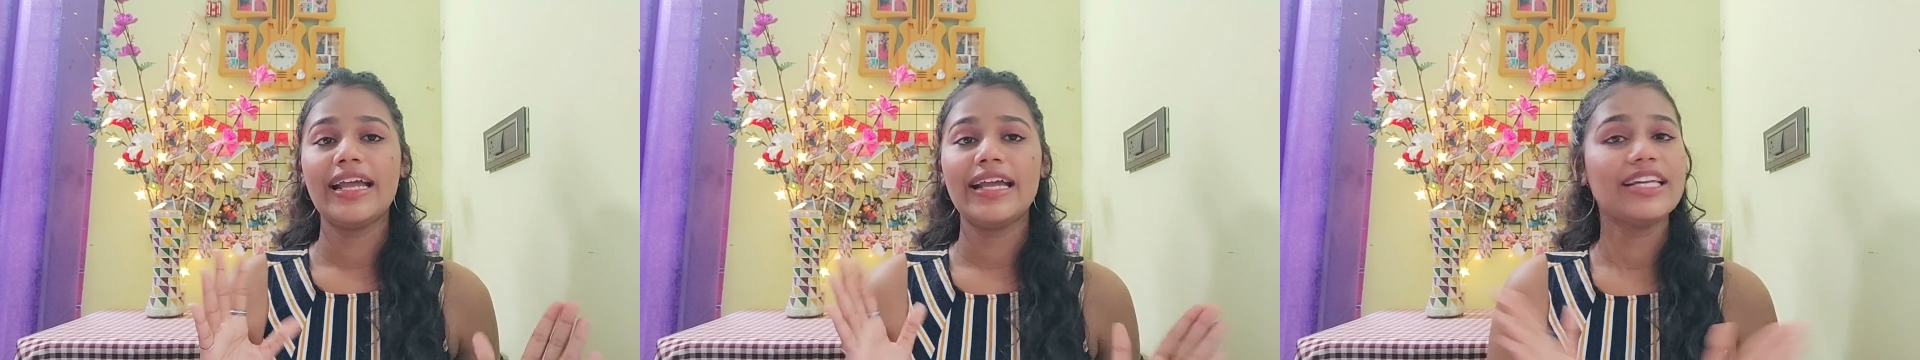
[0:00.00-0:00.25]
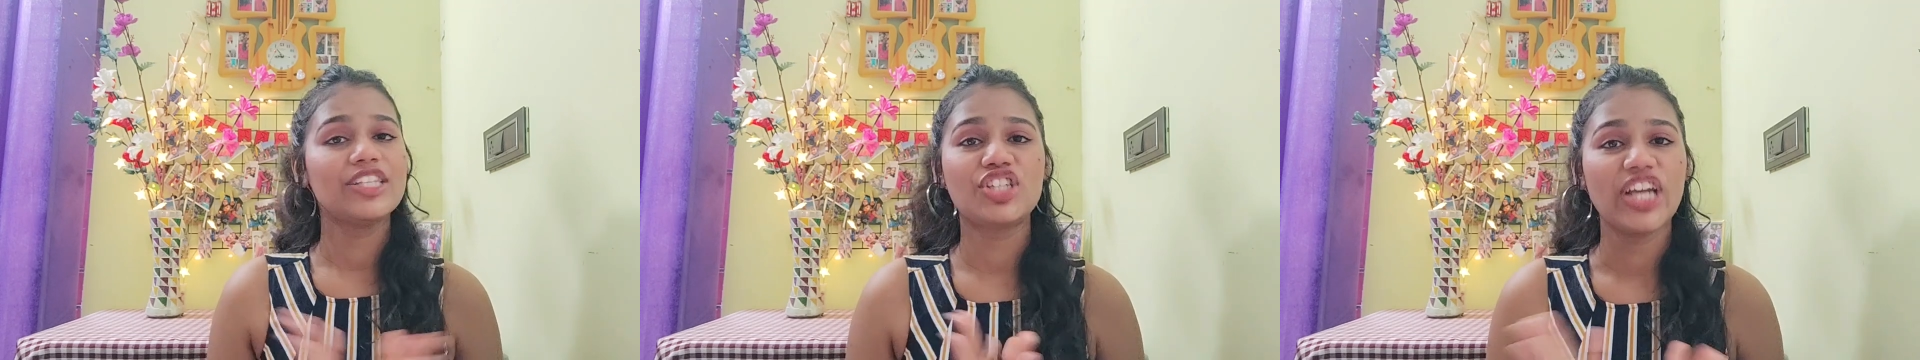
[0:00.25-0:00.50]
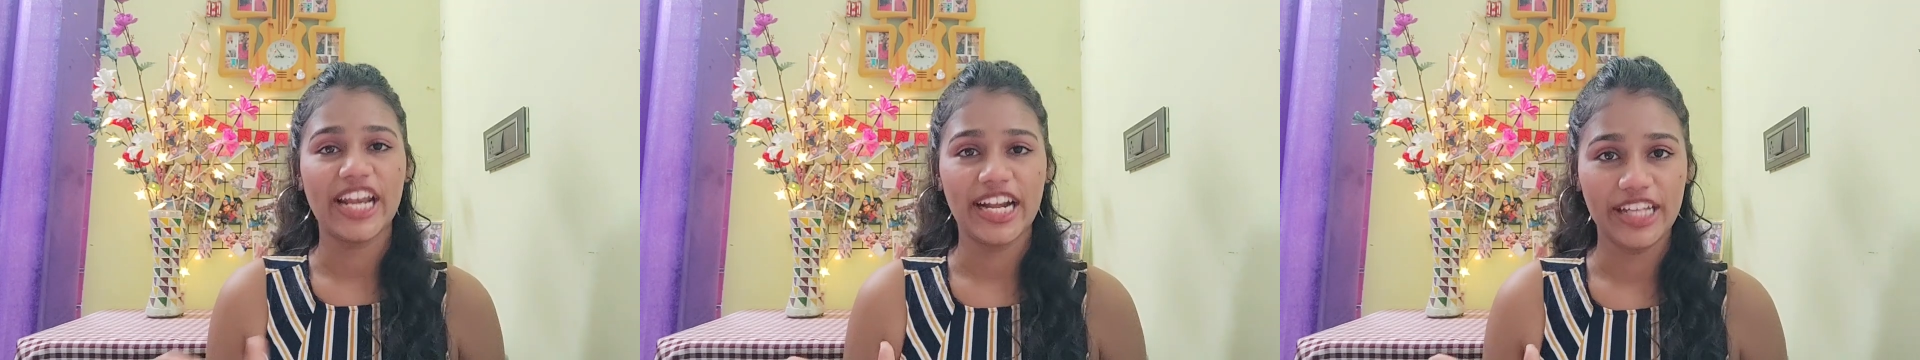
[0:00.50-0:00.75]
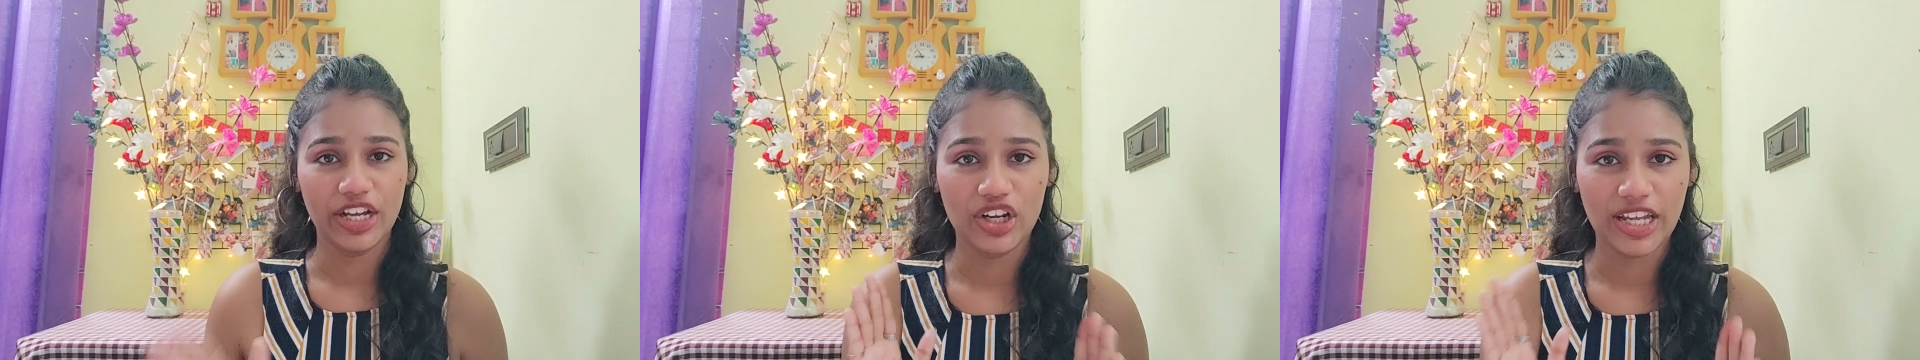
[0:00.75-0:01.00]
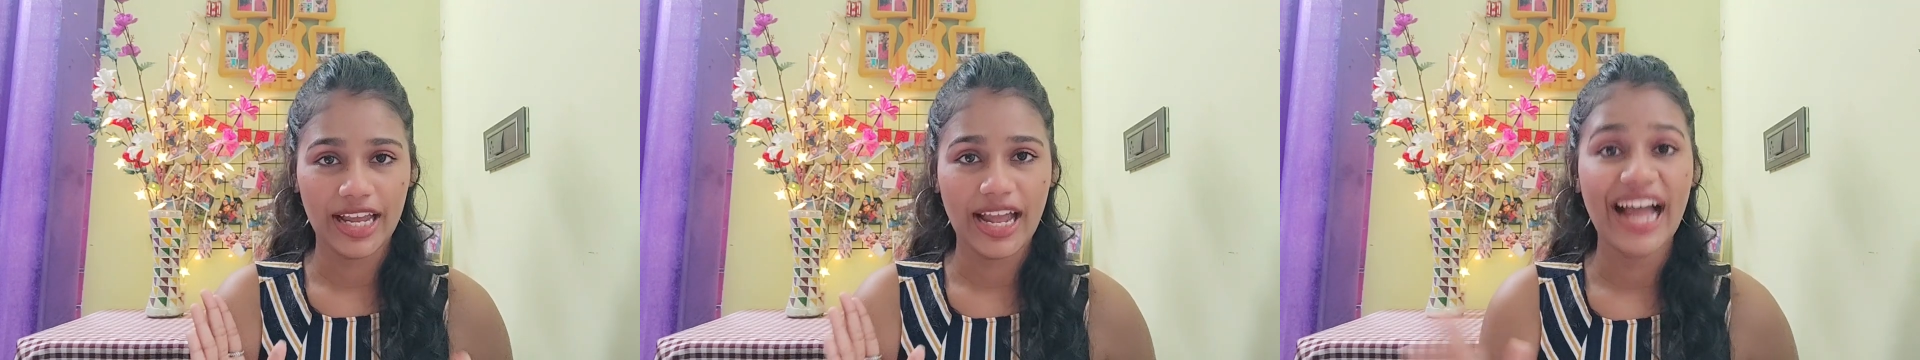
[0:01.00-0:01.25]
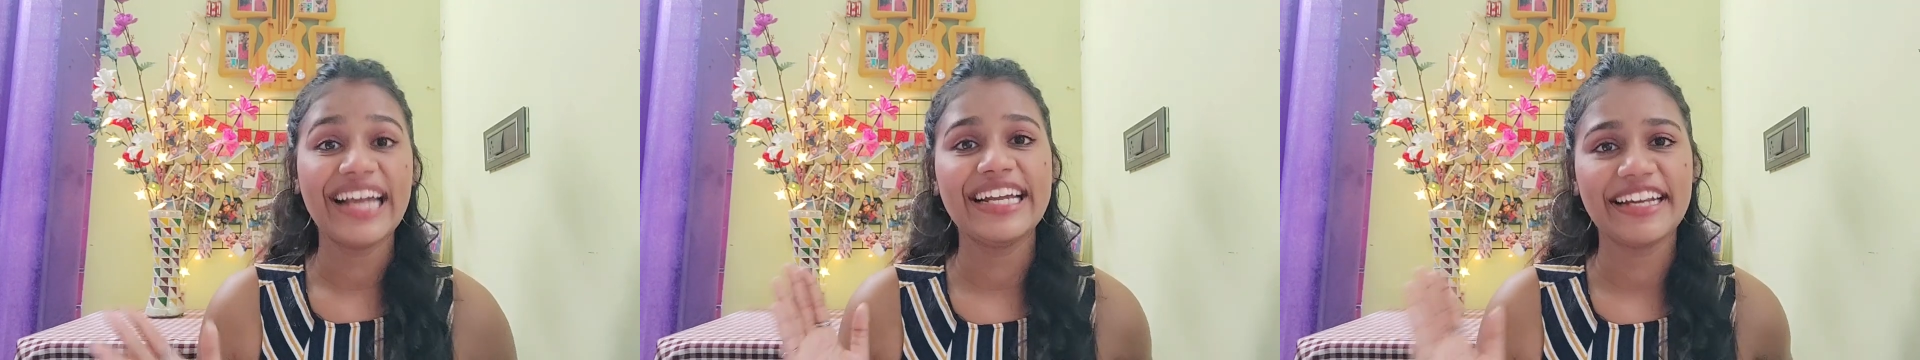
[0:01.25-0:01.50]
it's genetic, okay?
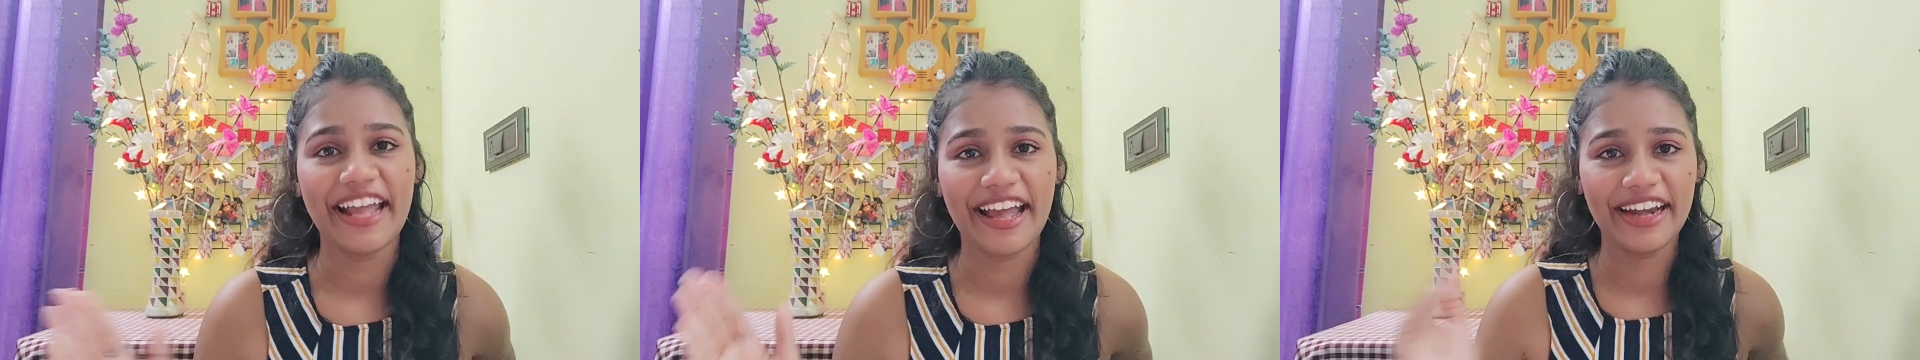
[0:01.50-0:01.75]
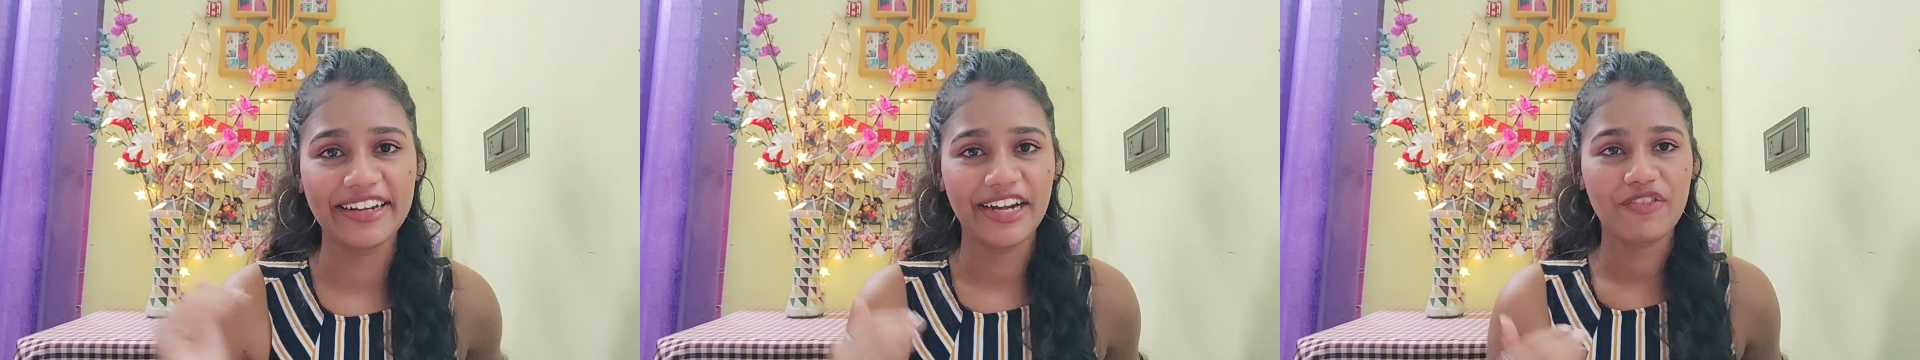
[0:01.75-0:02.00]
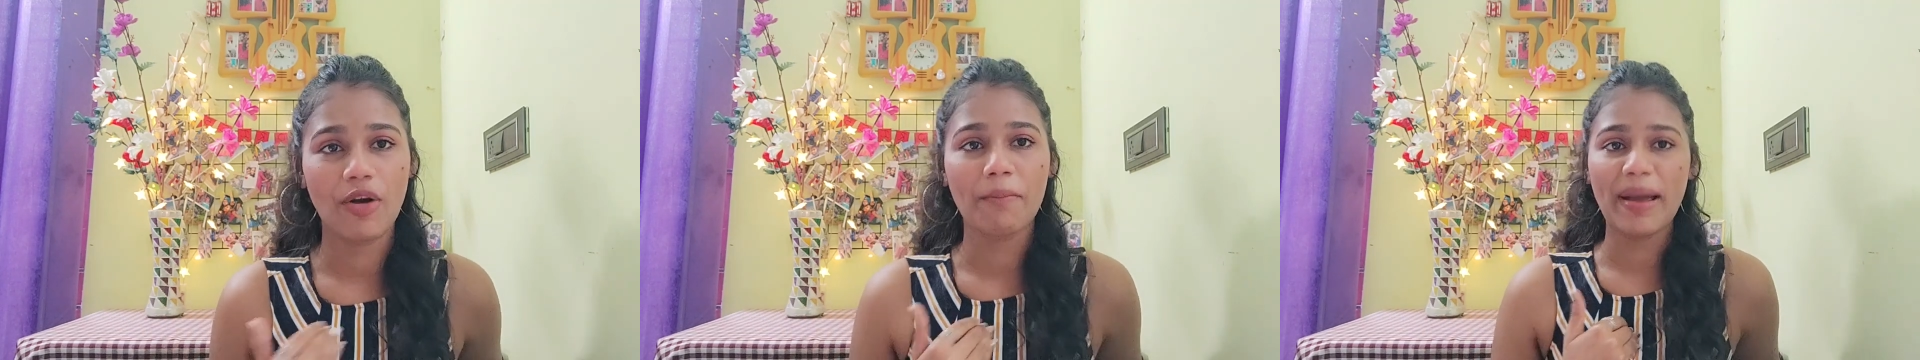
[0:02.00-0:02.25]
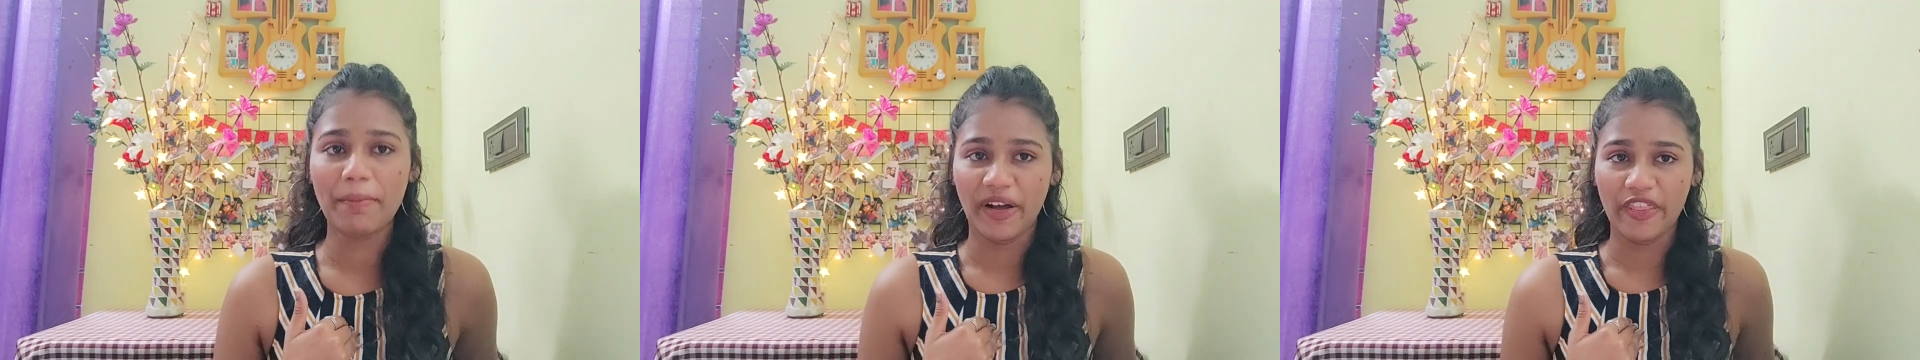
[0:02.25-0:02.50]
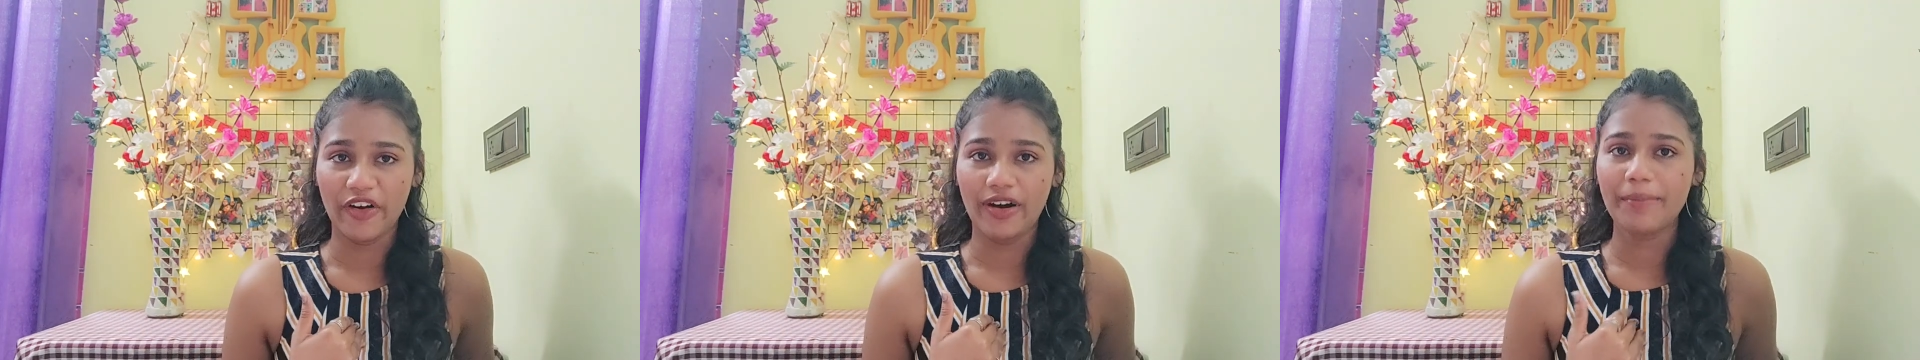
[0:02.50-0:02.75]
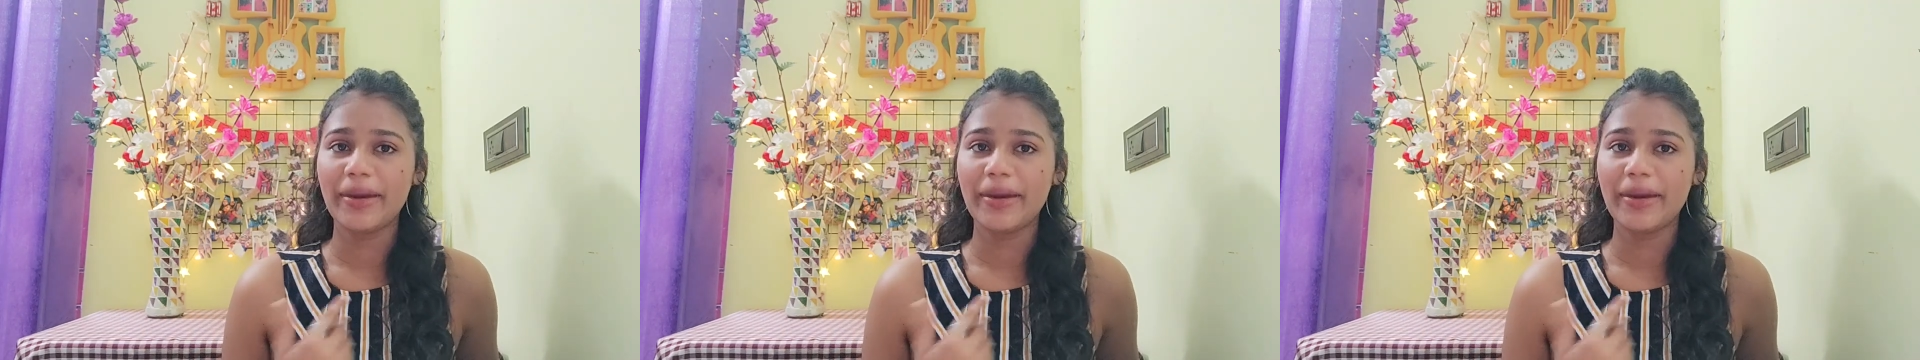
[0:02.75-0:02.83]
I inherited from my mother.